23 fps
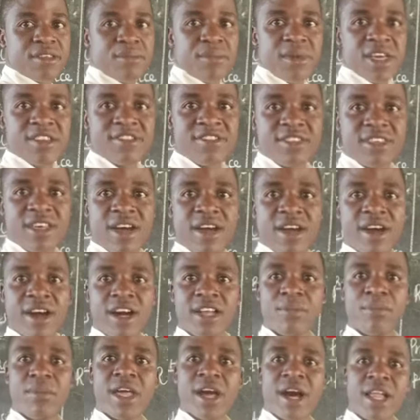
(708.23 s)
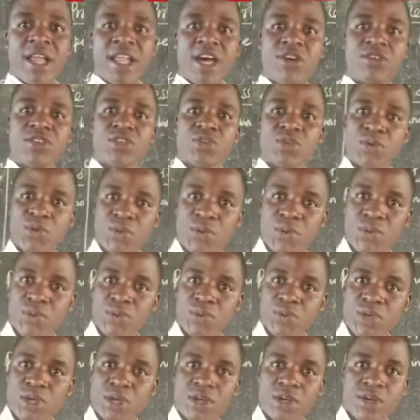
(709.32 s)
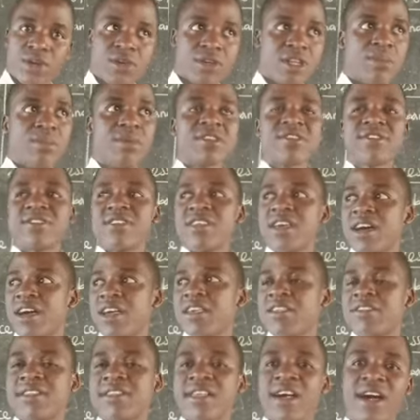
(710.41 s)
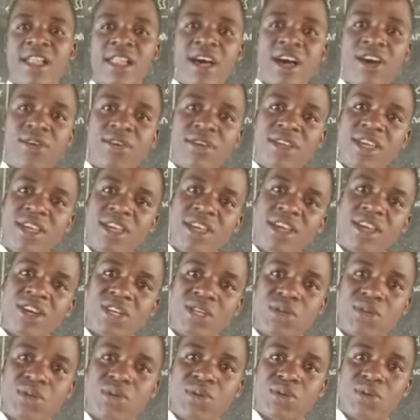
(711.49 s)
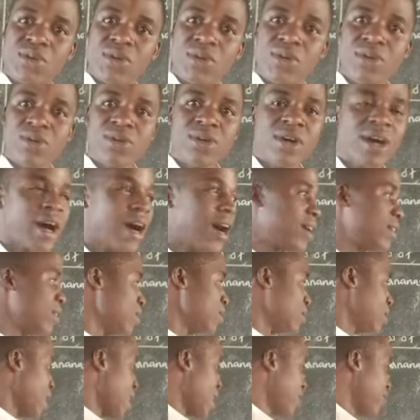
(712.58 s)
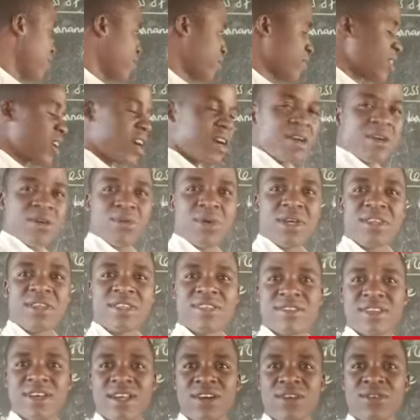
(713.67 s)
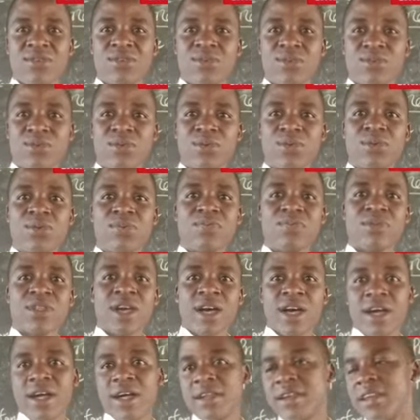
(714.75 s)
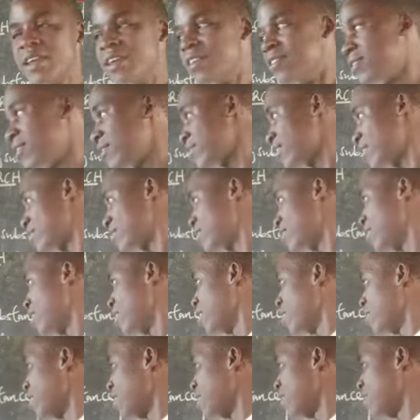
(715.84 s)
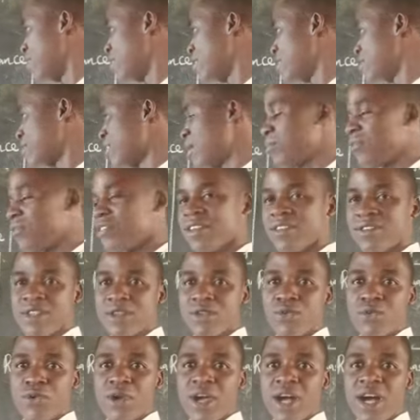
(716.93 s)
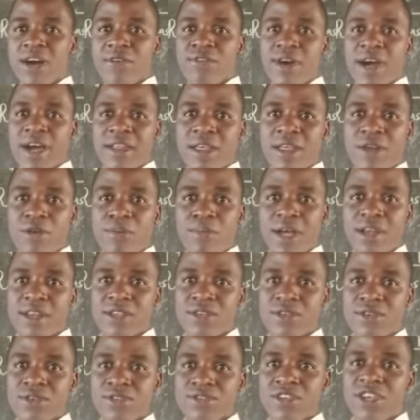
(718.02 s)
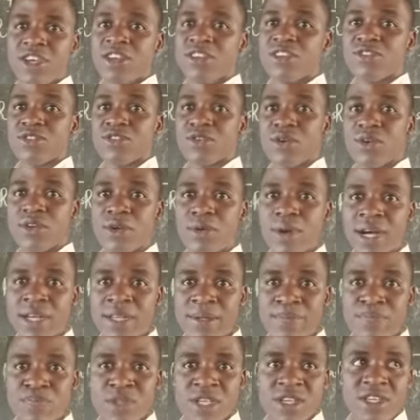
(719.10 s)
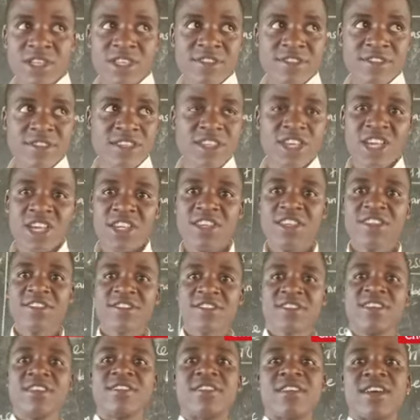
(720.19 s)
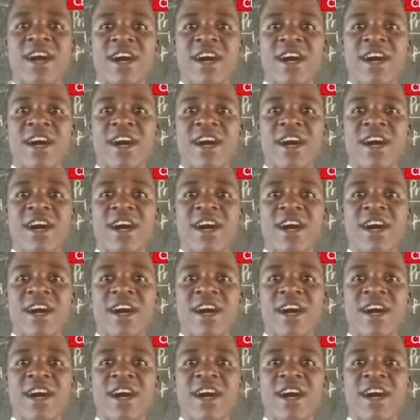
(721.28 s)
mixture can be allowed to cool. The mixture is allowed to cool, and after, when it is allowed to cool, there is a certain substance that we have under raw materials. It is called what? Yeast. Yeast is